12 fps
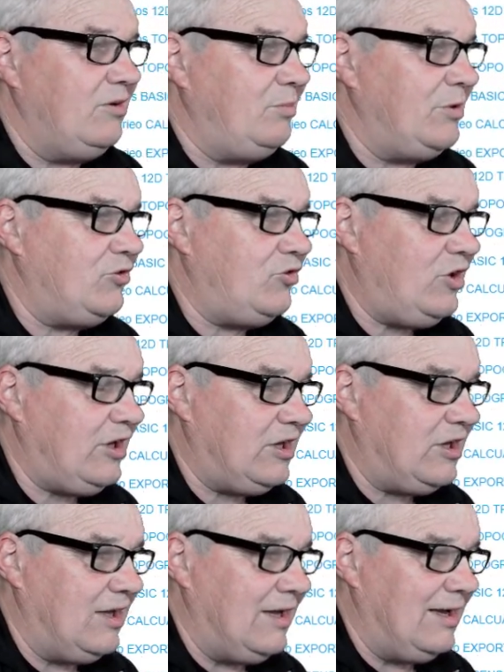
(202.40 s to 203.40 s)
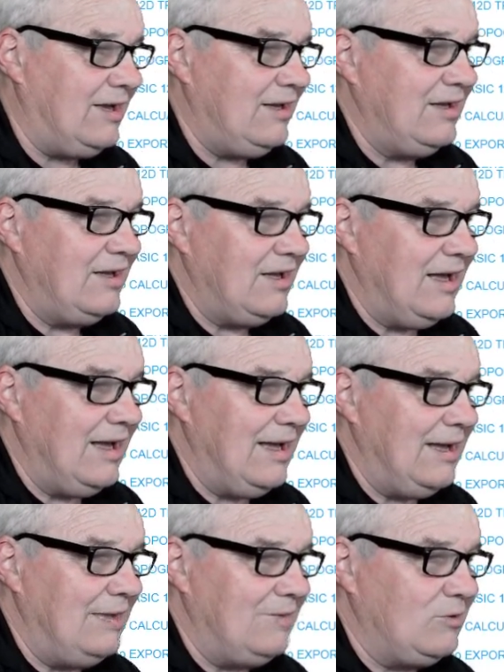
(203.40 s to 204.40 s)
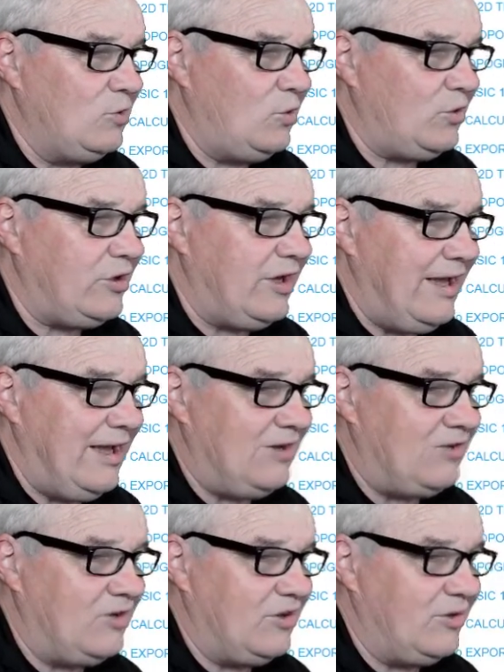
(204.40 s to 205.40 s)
particular look at